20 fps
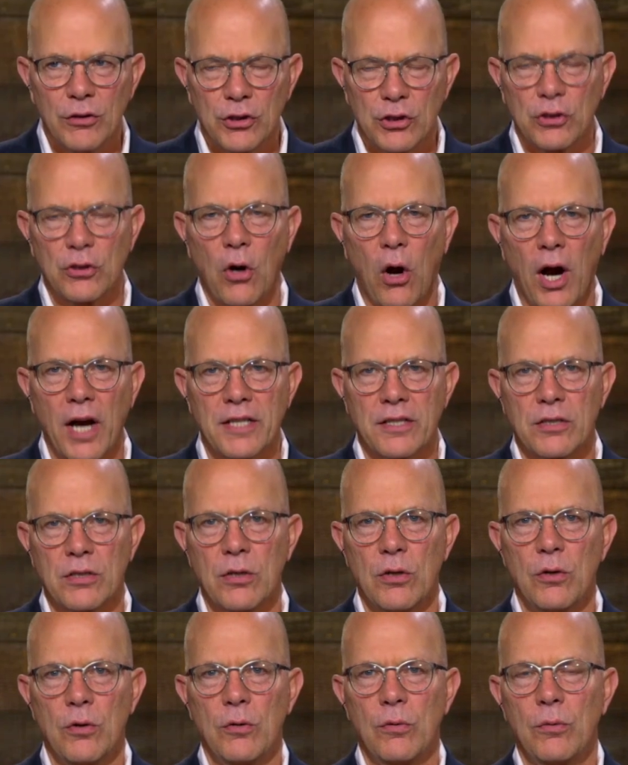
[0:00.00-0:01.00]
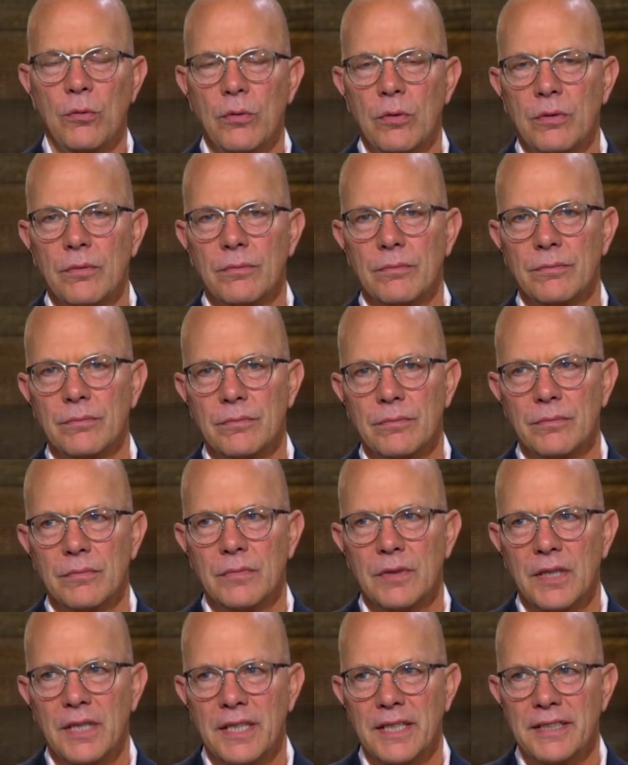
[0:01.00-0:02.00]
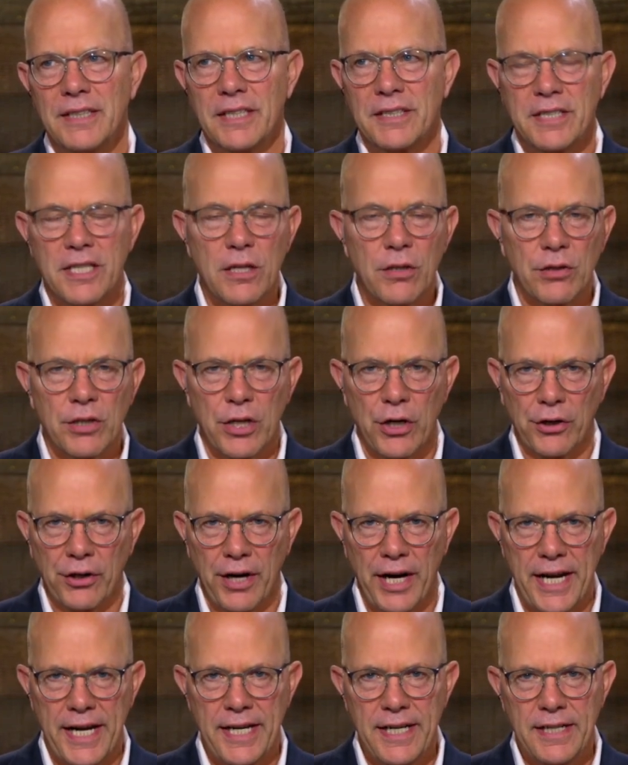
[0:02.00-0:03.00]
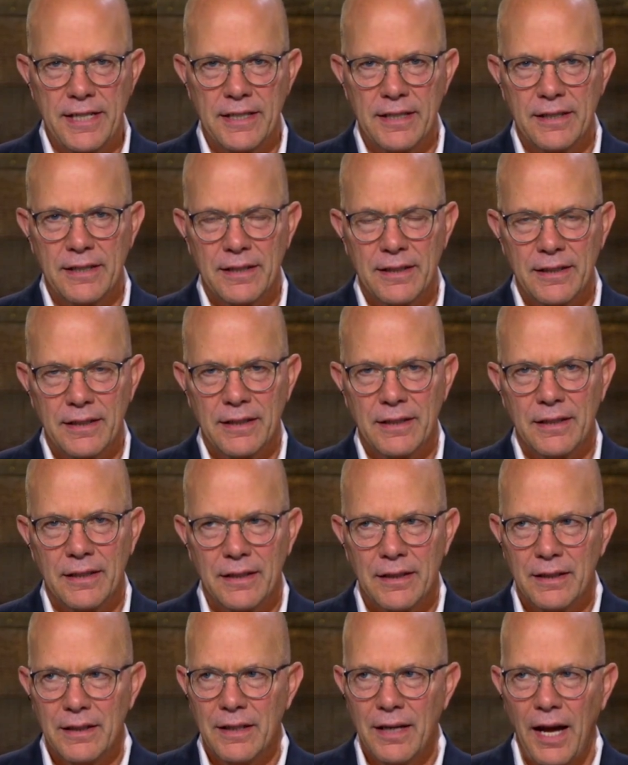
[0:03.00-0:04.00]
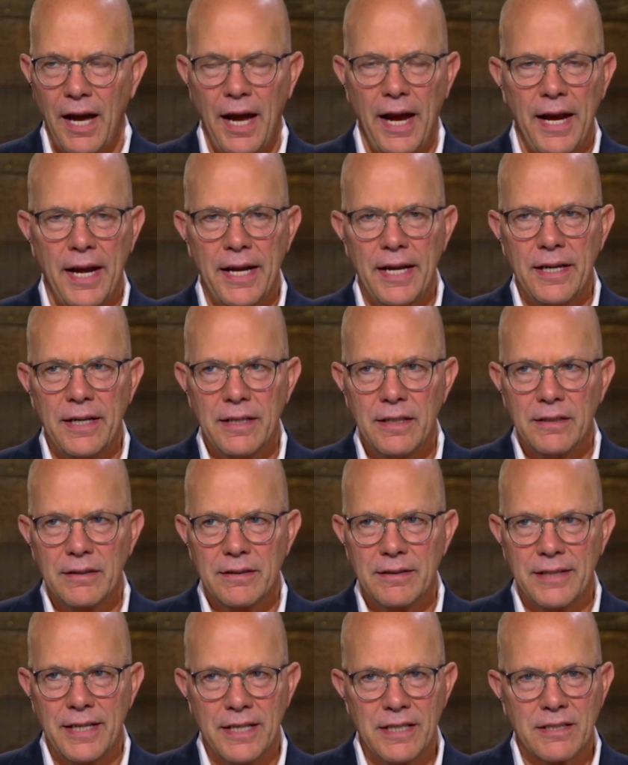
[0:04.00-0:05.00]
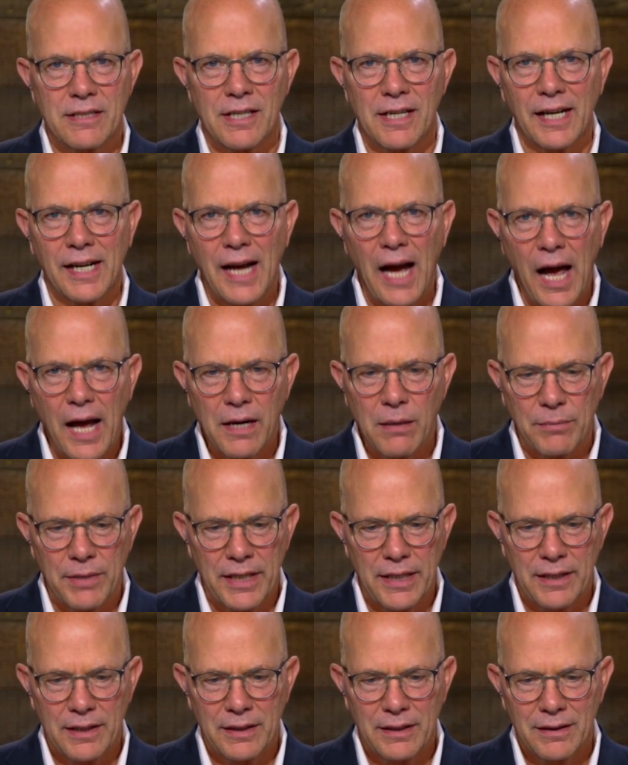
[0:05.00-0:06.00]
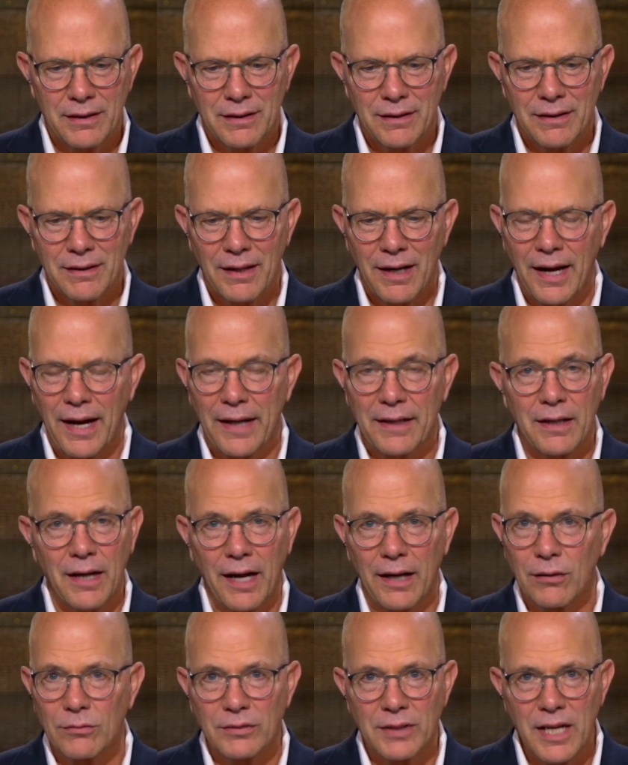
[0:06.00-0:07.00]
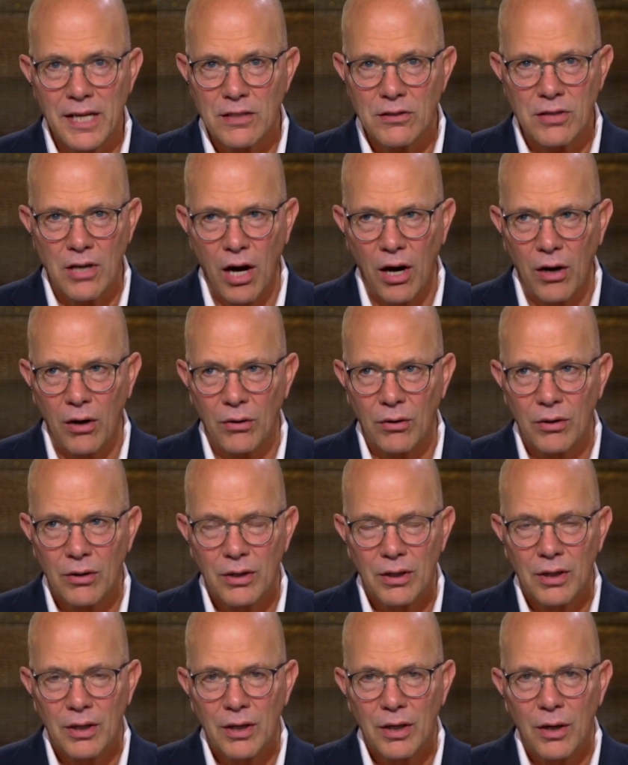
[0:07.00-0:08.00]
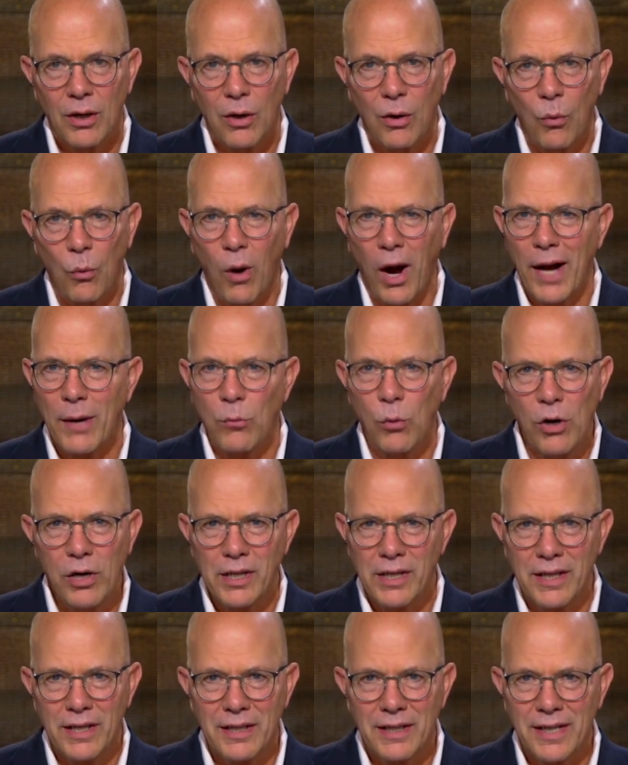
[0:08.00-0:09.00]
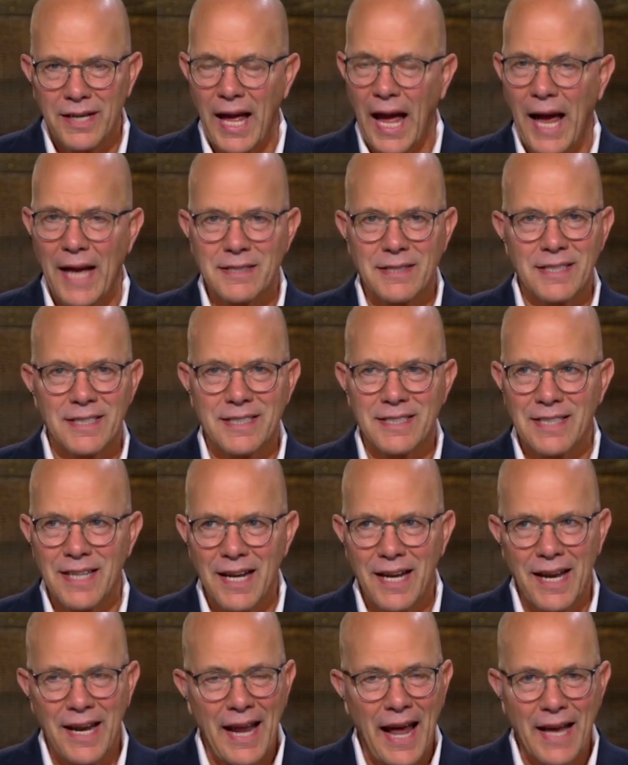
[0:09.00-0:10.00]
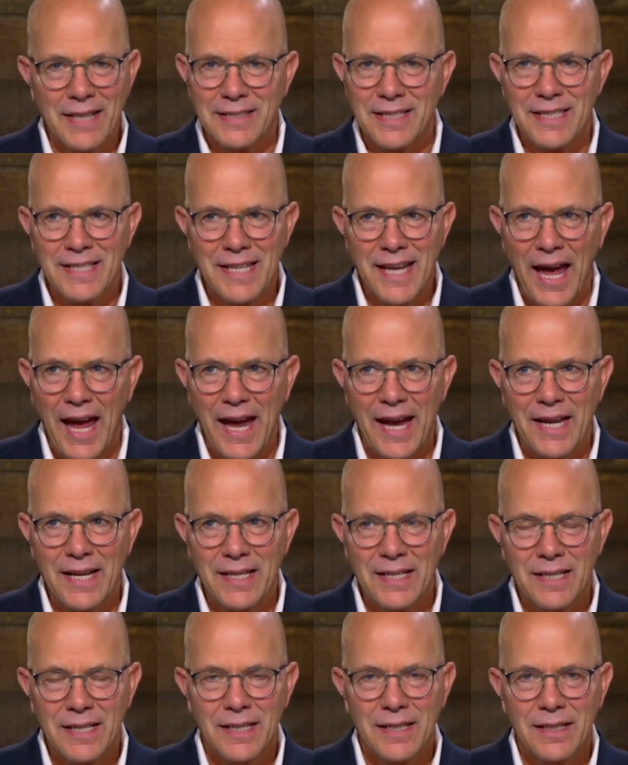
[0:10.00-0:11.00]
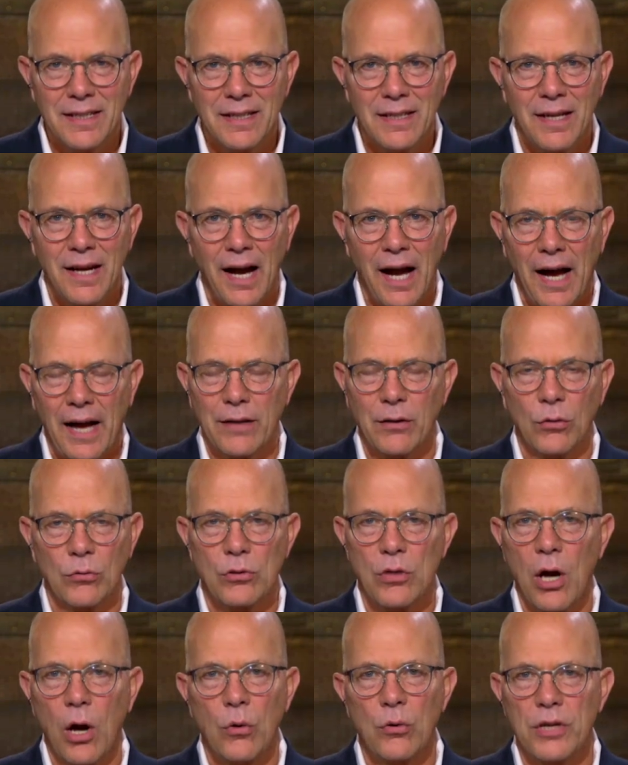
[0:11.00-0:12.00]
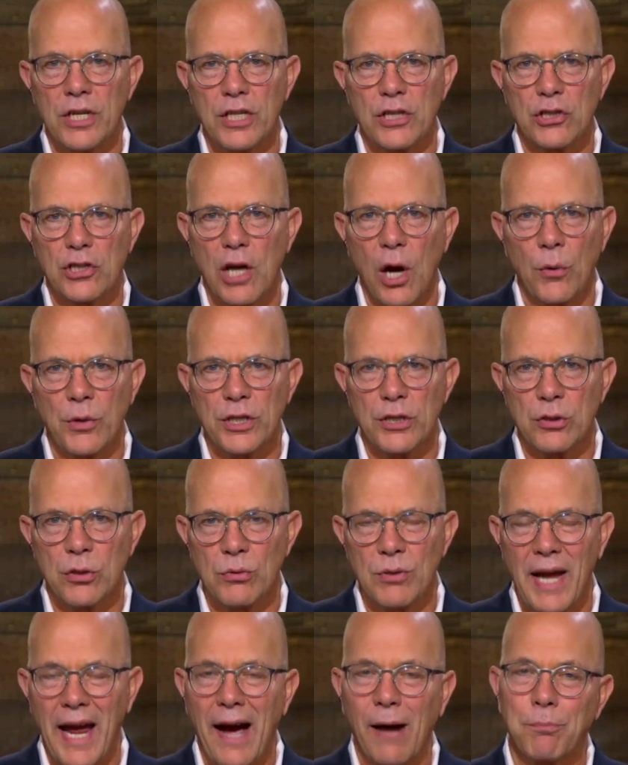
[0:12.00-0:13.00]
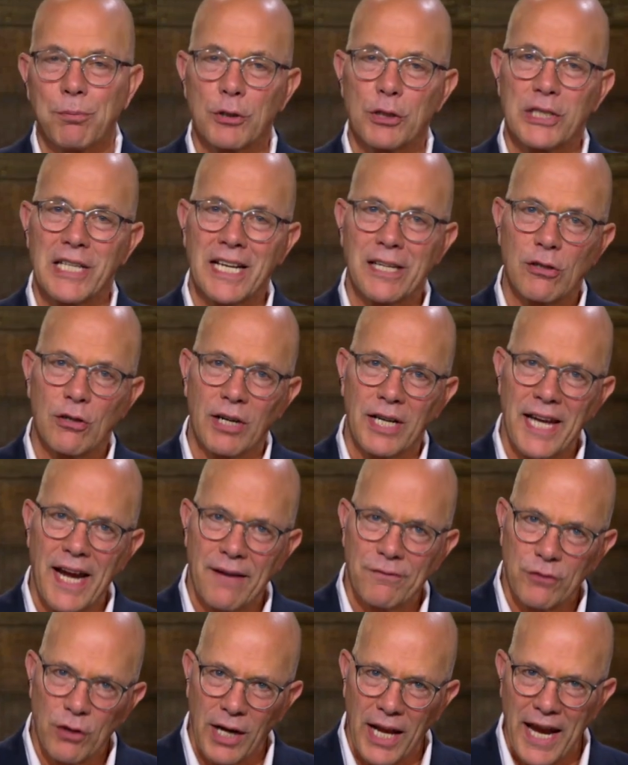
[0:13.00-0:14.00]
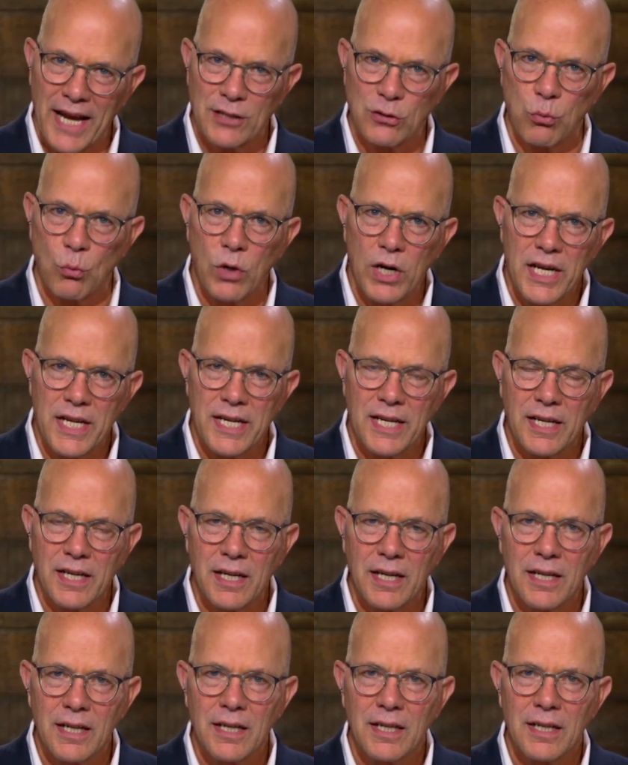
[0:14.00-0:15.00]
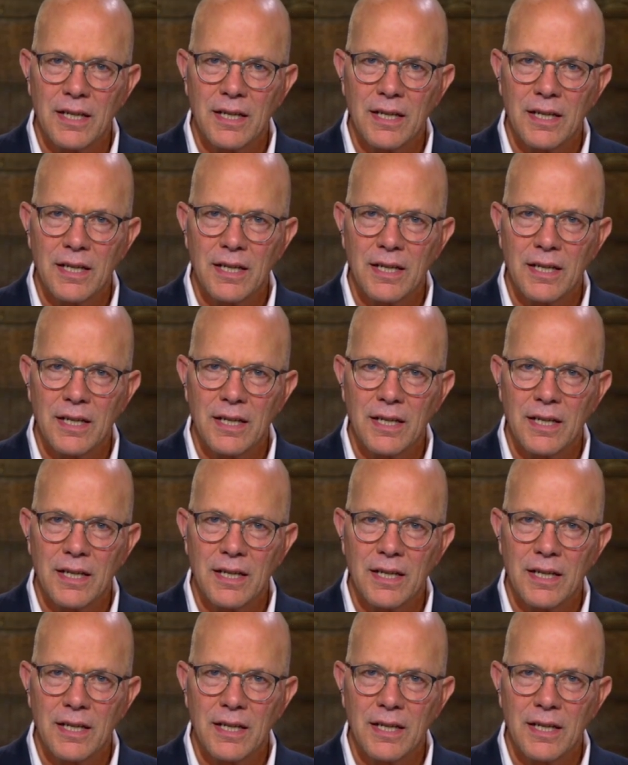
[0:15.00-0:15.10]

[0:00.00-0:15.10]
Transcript: start to deteriorate a decent economy. I don't think so. Why would it? It hasn't yet. I don't know that it's going to now, particularly after last week,